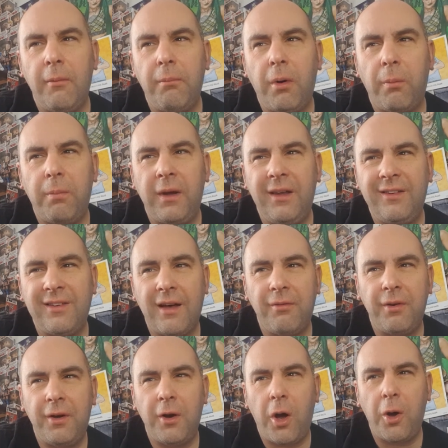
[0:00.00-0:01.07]
Bobby is
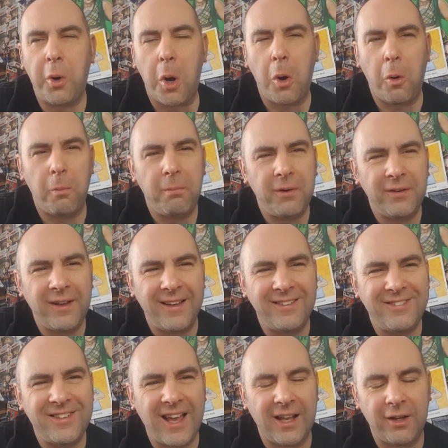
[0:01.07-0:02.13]
having an open
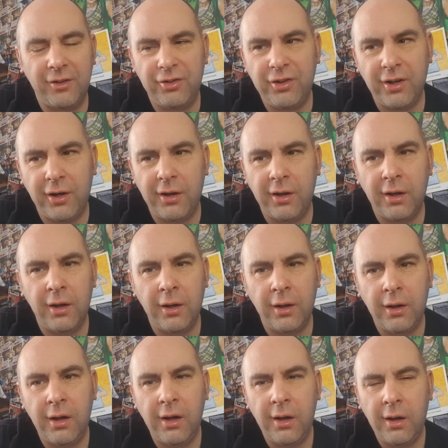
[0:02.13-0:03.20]
challenge.
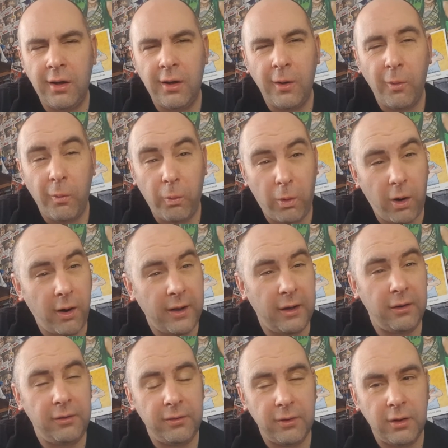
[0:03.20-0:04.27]
What
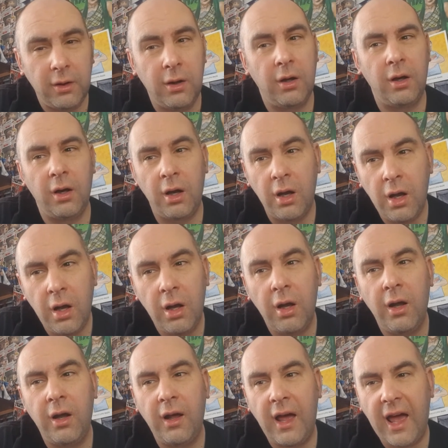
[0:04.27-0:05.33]
if
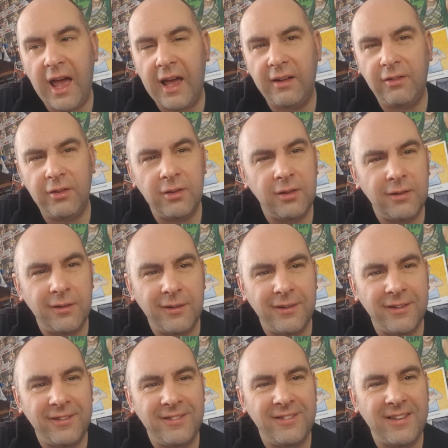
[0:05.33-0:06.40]
Edge
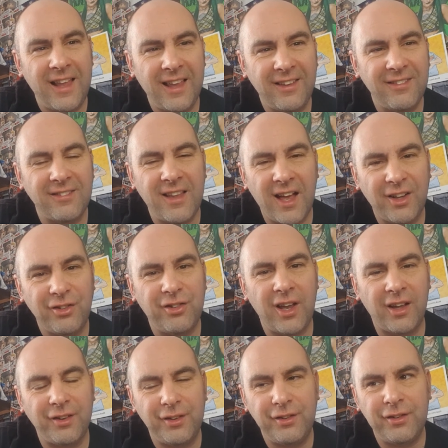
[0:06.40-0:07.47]
takes that
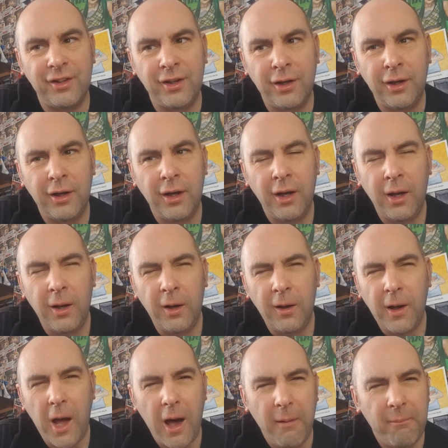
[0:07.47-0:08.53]
challenge?
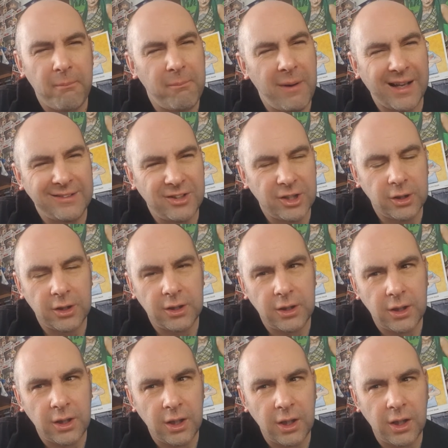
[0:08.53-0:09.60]
Imagine
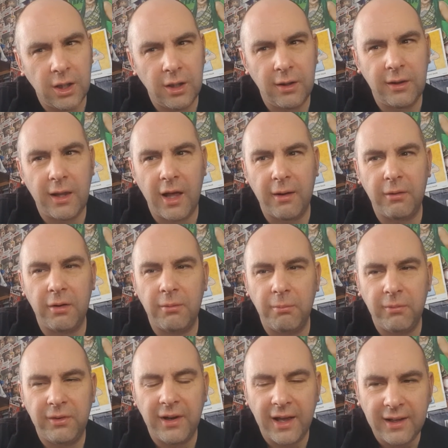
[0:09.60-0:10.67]
that
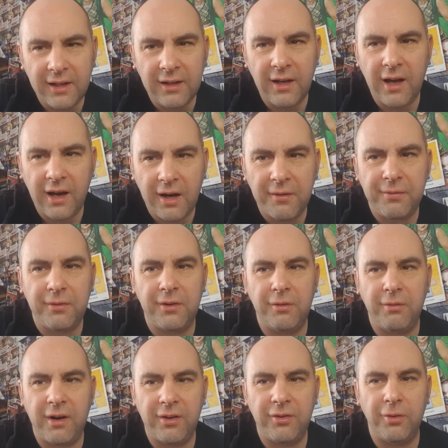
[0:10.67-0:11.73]
night after
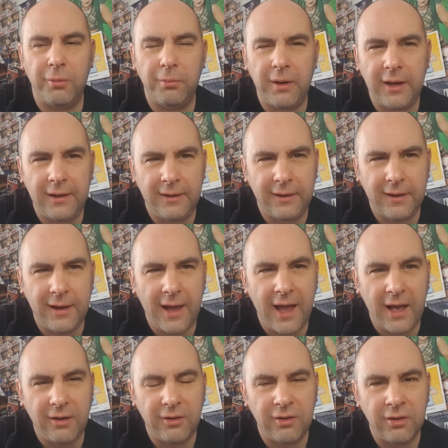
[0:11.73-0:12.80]
WrestleMania,
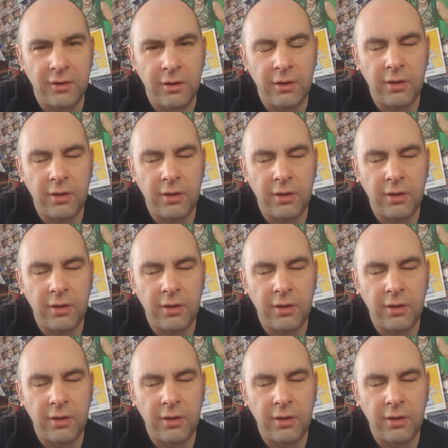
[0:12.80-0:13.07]
Edge